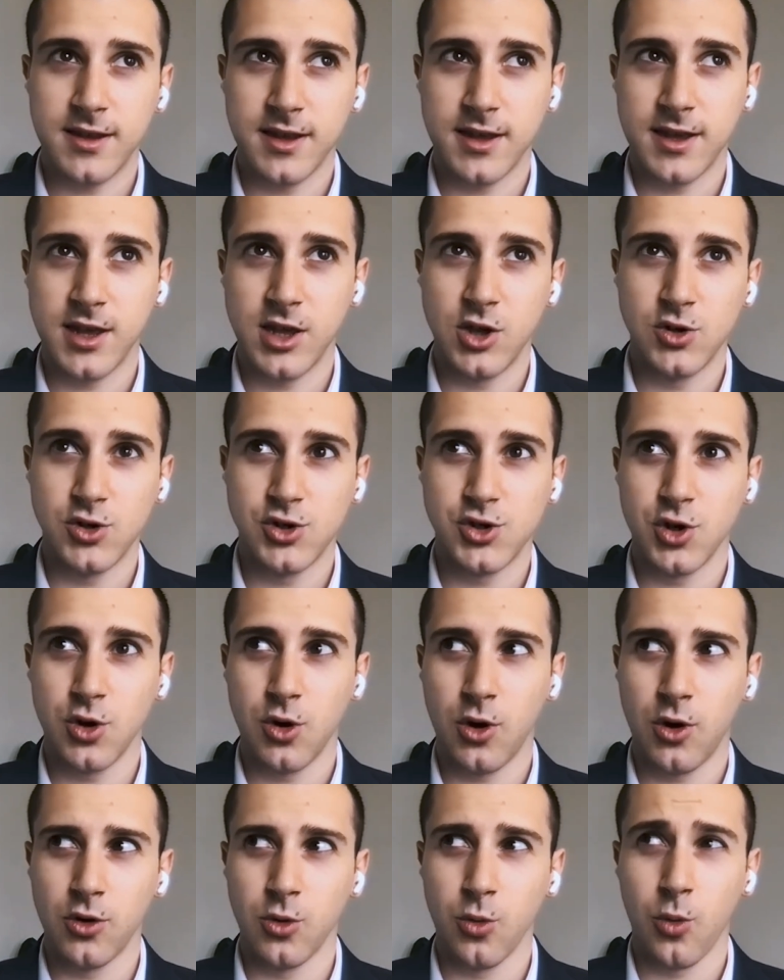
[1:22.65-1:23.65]
He used
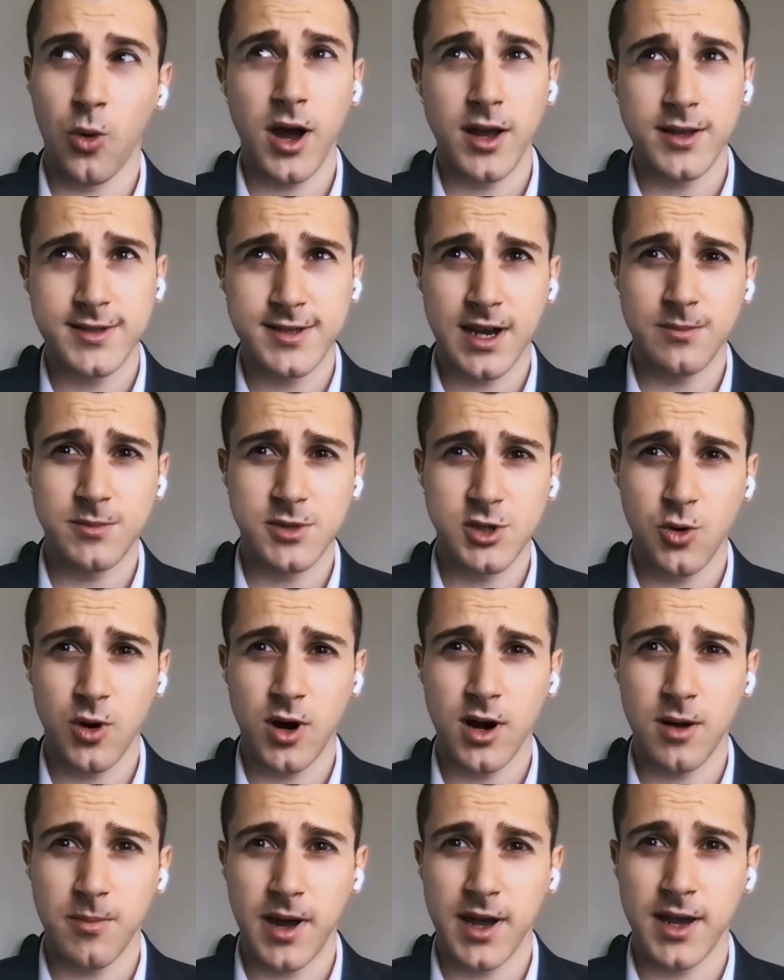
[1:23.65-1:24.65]
to own one Times
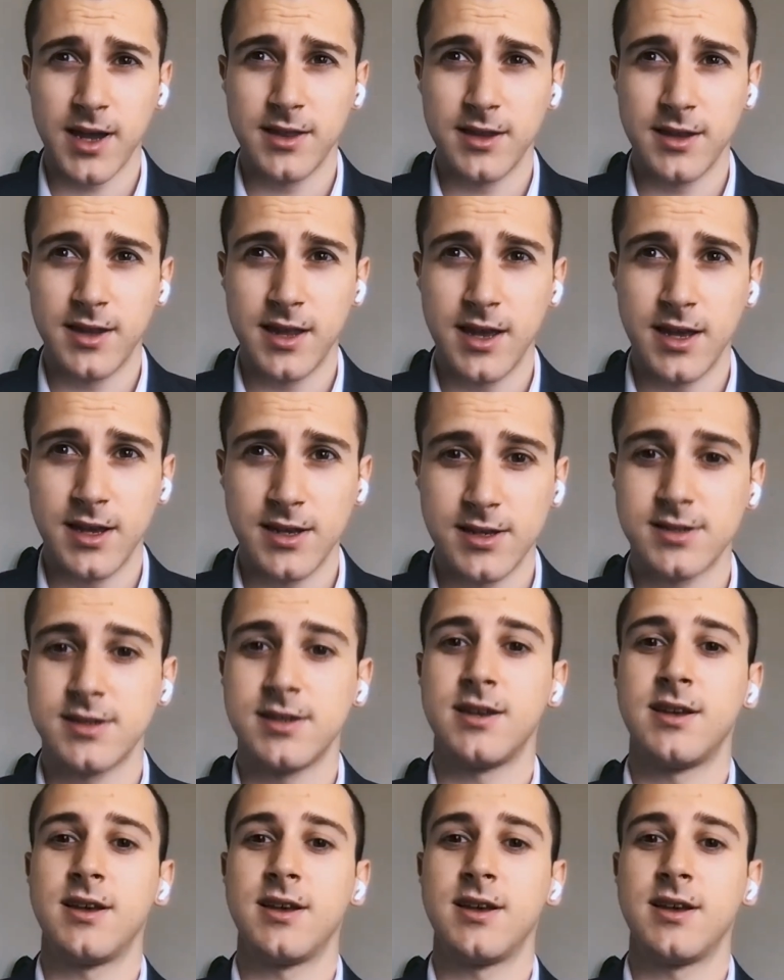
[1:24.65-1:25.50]
Square back in the days.